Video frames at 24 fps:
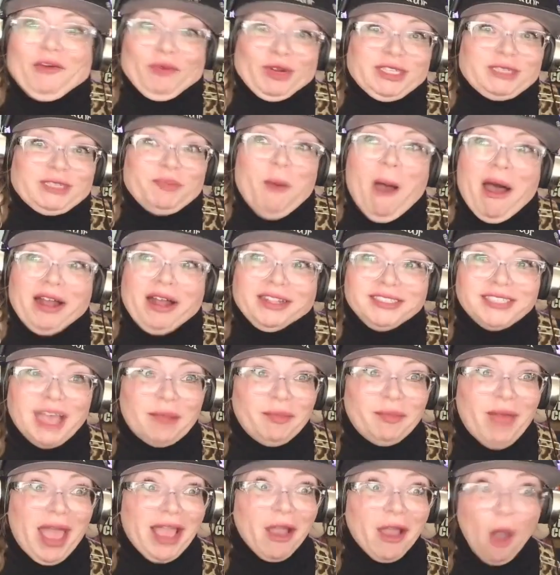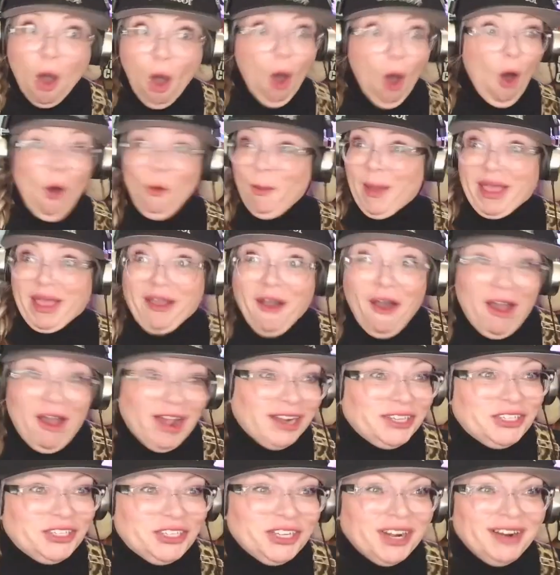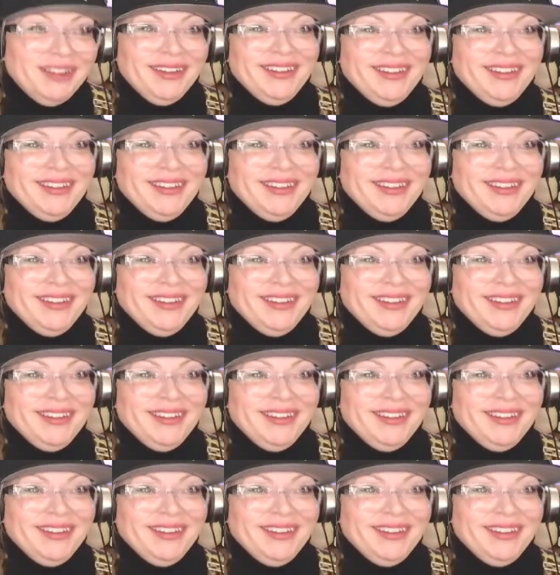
a response. I'm like, oh my gosh.